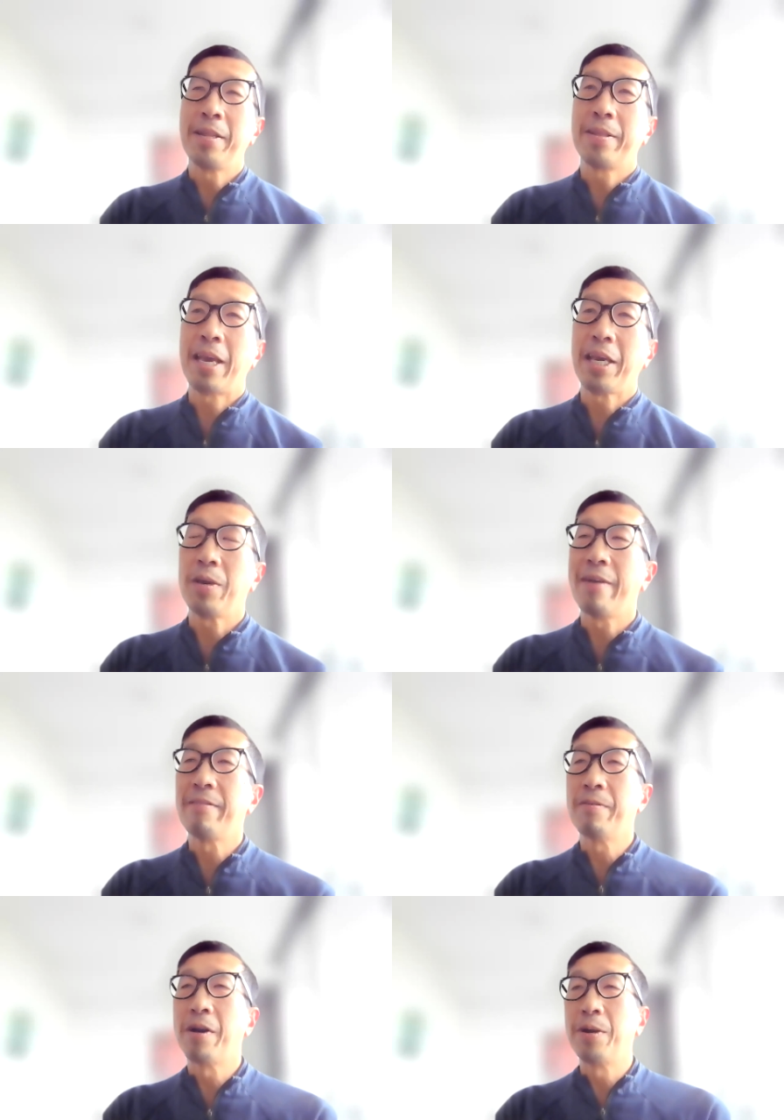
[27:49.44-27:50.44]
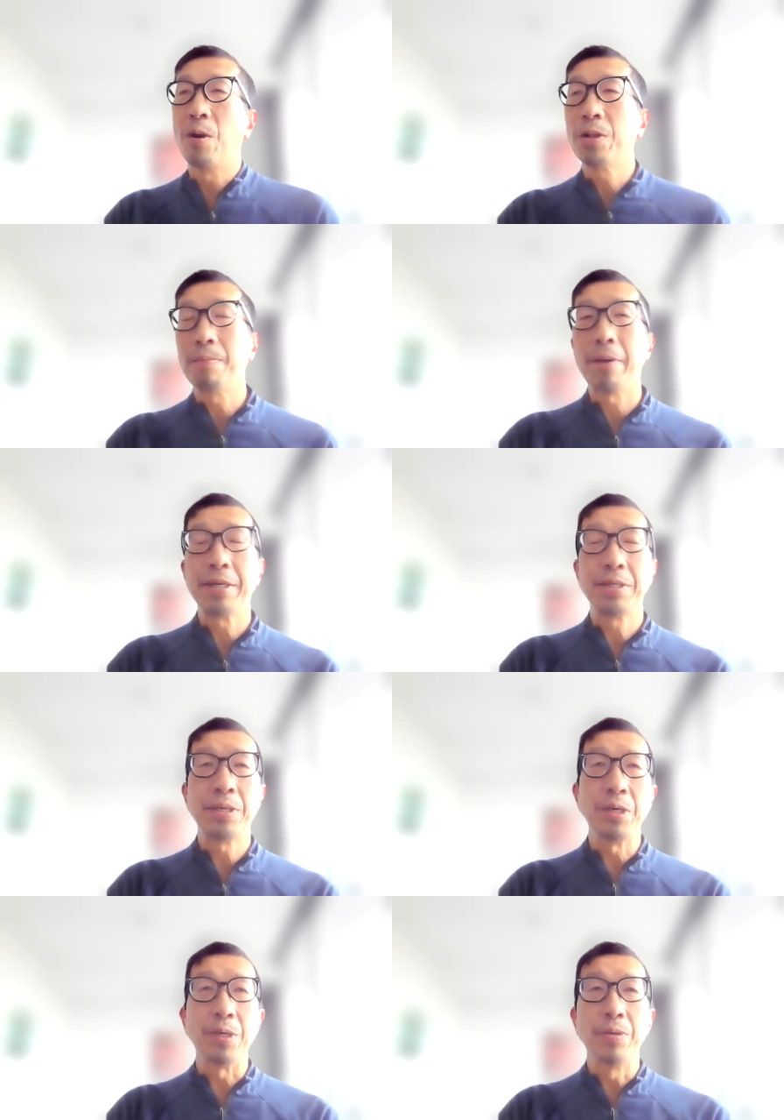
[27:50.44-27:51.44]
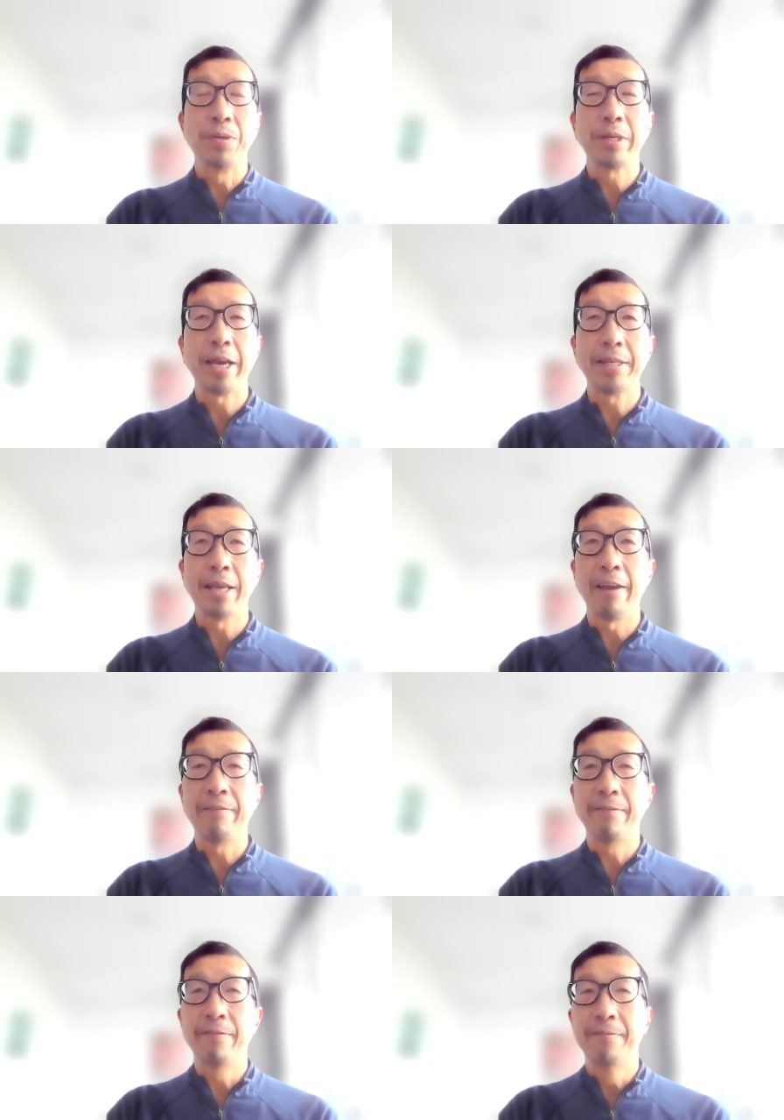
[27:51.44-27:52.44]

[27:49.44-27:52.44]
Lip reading: and thank you, everyone. All the best to you. Stay safe.